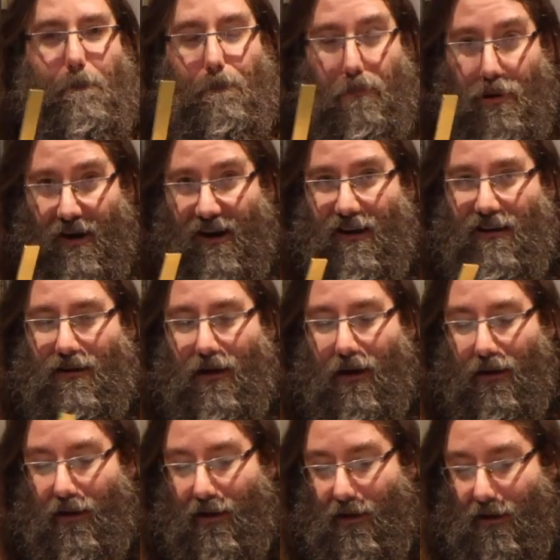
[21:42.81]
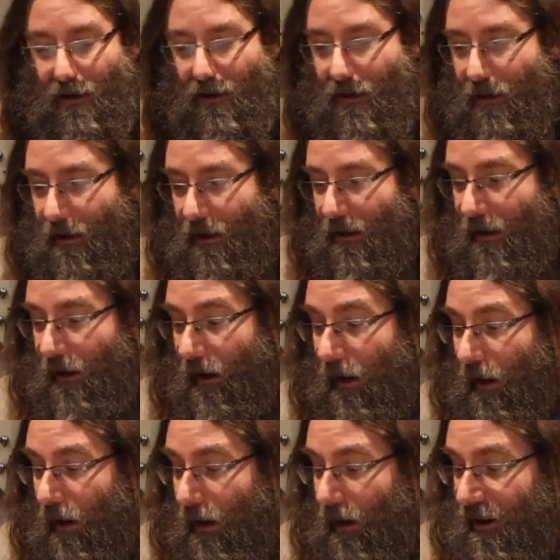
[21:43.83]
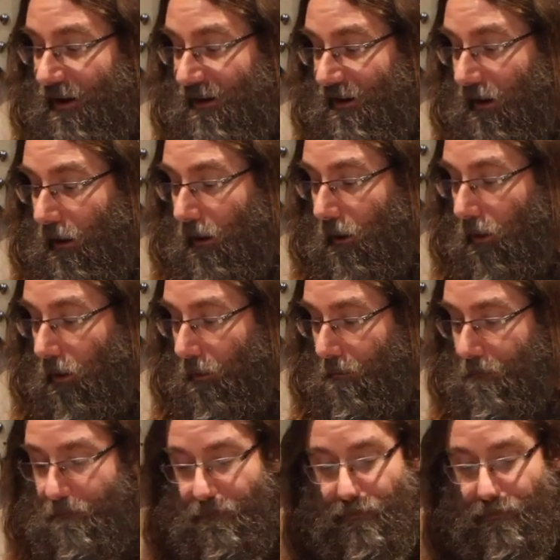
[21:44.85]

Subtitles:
pretty solid. So